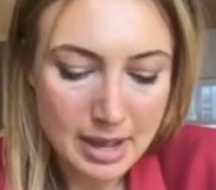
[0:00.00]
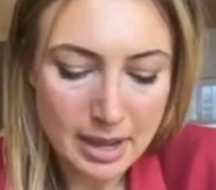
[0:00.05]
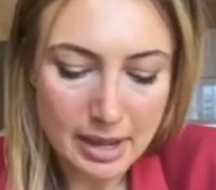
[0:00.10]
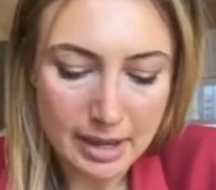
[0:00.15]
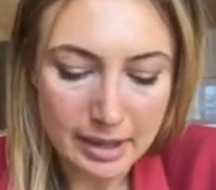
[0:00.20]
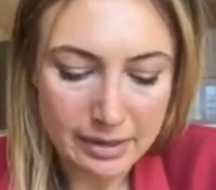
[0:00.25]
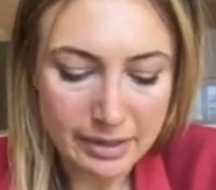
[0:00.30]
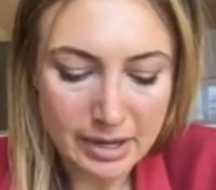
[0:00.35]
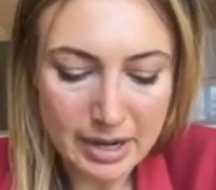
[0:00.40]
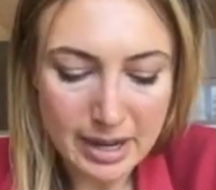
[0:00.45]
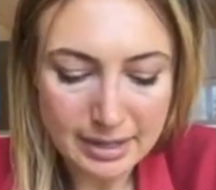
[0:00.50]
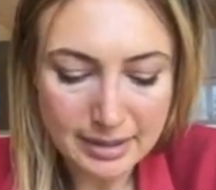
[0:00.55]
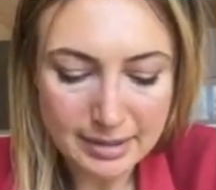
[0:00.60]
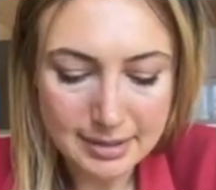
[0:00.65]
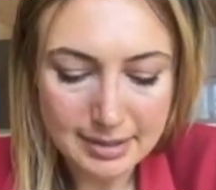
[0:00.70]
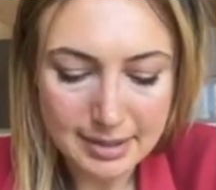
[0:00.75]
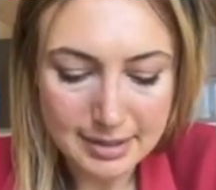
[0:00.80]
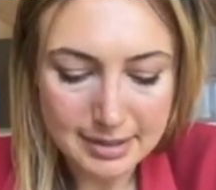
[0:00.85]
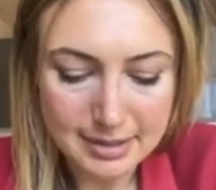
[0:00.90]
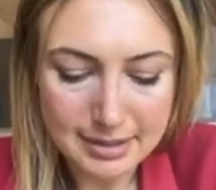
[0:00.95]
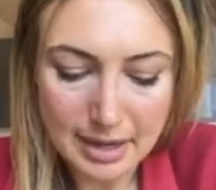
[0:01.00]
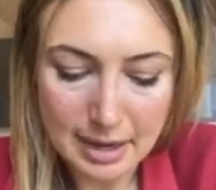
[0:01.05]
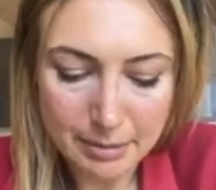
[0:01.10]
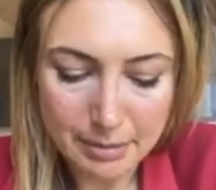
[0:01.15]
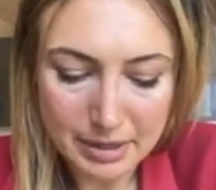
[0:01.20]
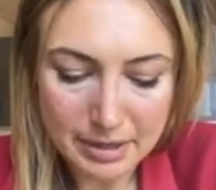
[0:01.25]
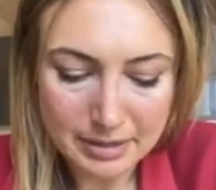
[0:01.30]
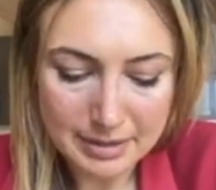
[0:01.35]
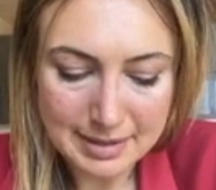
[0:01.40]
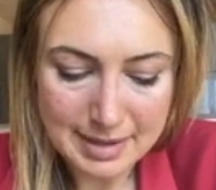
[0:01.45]
And the next
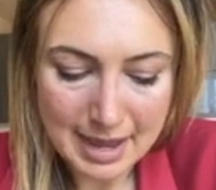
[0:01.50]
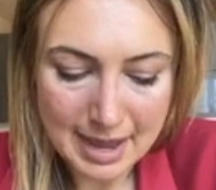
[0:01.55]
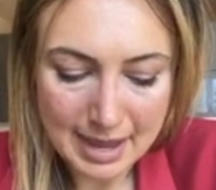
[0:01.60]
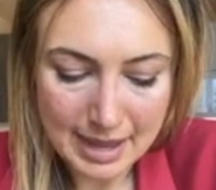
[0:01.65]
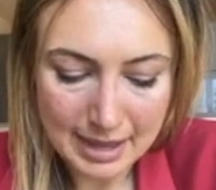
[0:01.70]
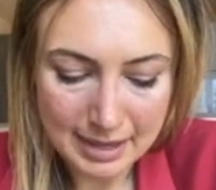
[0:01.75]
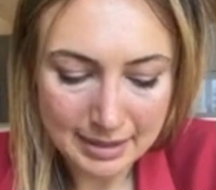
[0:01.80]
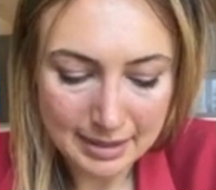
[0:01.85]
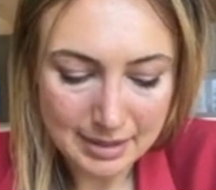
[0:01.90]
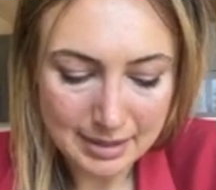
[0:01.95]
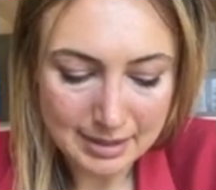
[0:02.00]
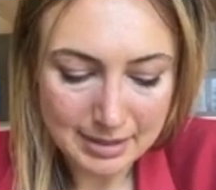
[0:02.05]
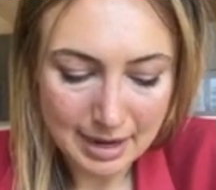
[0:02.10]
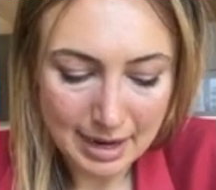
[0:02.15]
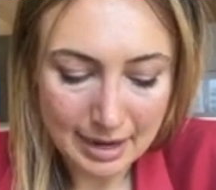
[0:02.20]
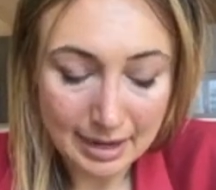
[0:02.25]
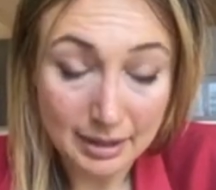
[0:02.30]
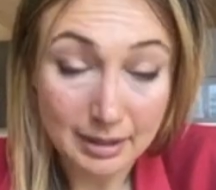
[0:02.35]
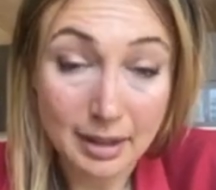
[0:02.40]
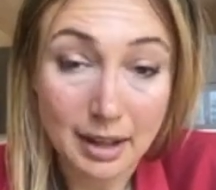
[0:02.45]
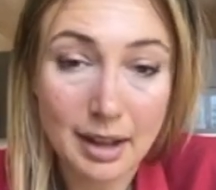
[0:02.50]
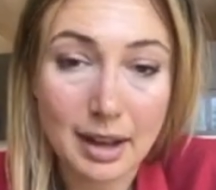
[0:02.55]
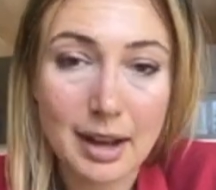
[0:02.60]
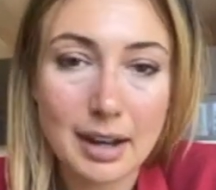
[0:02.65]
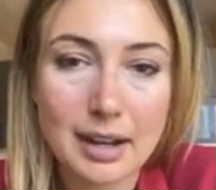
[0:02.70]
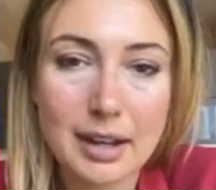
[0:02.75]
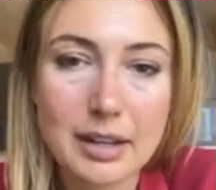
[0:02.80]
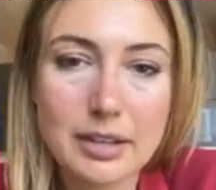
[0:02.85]
step is to end dialogue.